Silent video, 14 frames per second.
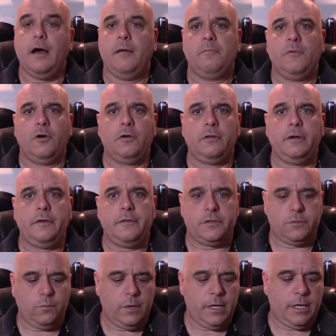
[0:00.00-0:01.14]
Earlier
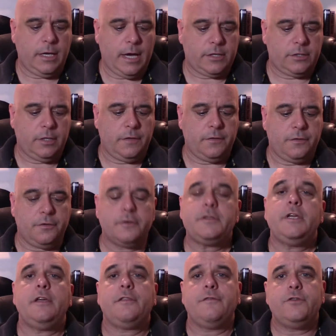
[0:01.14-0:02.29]
this week, actually on the
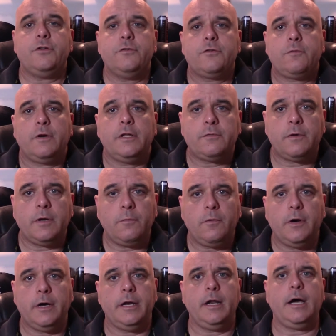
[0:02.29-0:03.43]
13th of June
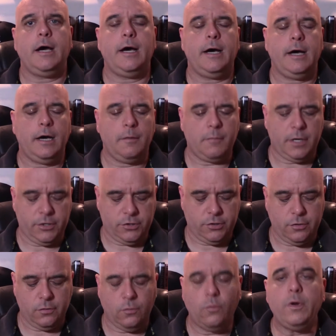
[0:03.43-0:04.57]
2021, on my
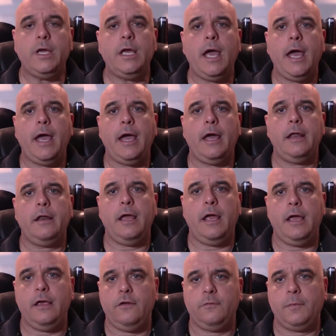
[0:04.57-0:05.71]
show we had
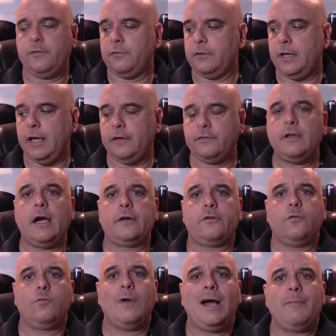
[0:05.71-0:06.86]
a special guest,
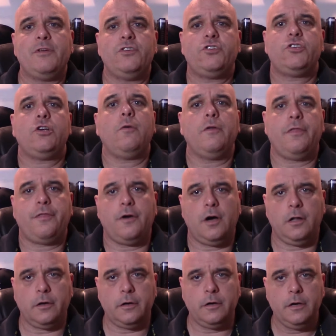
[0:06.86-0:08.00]
Dr. Robin
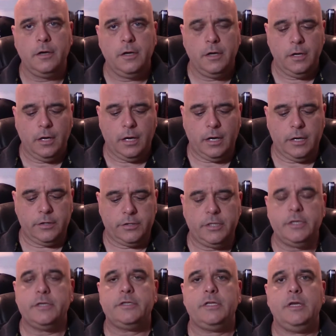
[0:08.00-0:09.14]
Schoenthaller. She
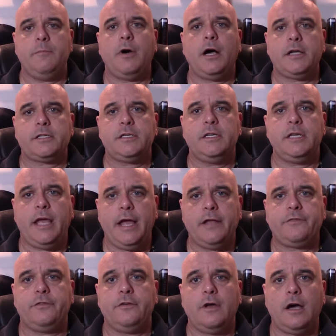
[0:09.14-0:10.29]
is the Boston
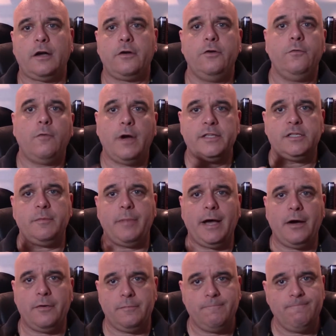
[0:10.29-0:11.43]
cancer doc who writes about,